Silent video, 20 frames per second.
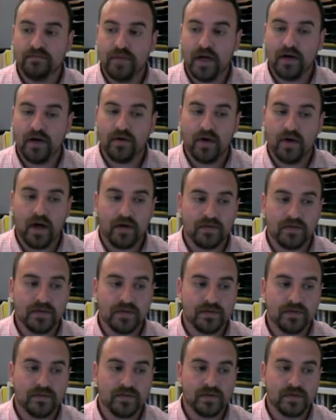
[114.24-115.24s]

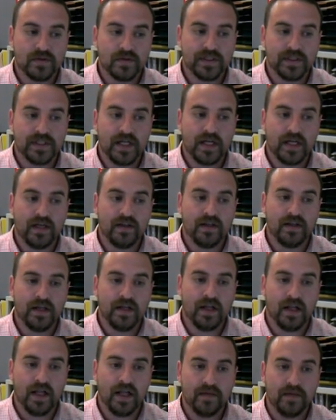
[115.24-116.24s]
paragraphs. So let's take it the
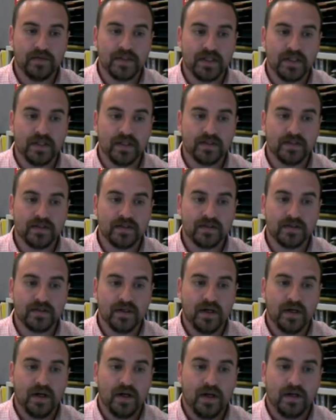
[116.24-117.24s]
claim sentences.
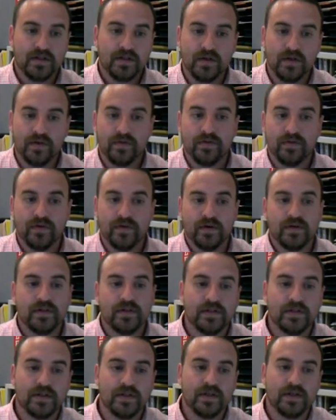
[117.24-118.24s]
So the
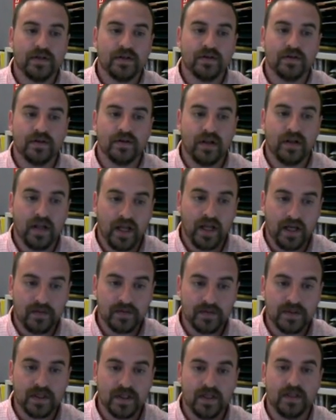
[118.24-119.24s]
first claim
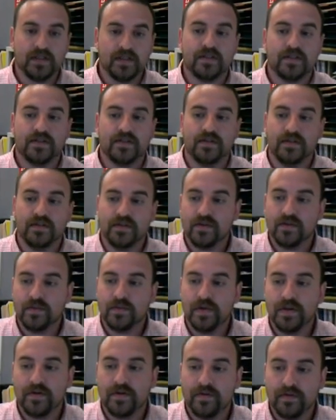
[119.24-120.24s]
sentence, so this will
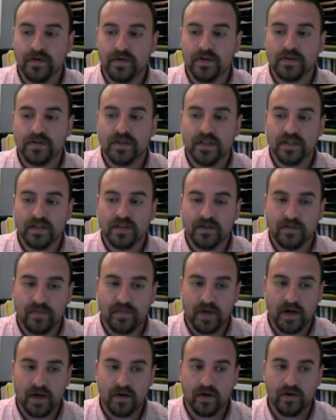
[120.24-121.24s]
be the first sentence of
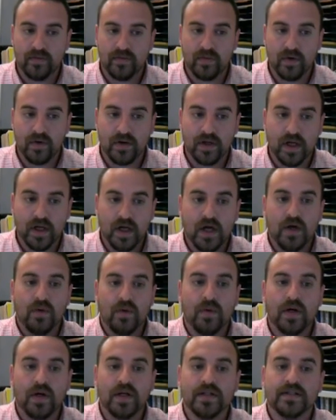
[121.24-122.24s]
paragraph 1.
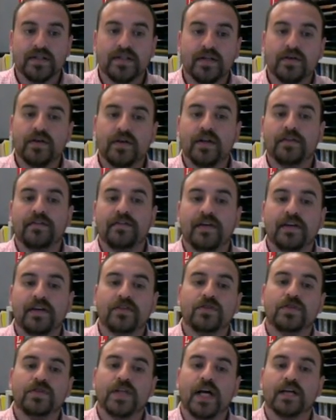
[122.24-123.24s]
When considering if
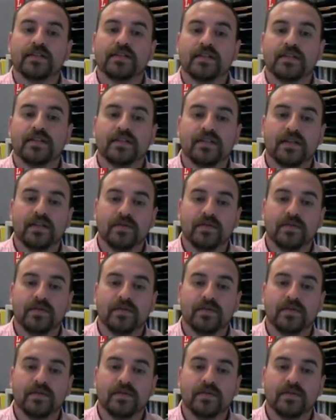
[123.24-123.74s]
Andrew Jackson is a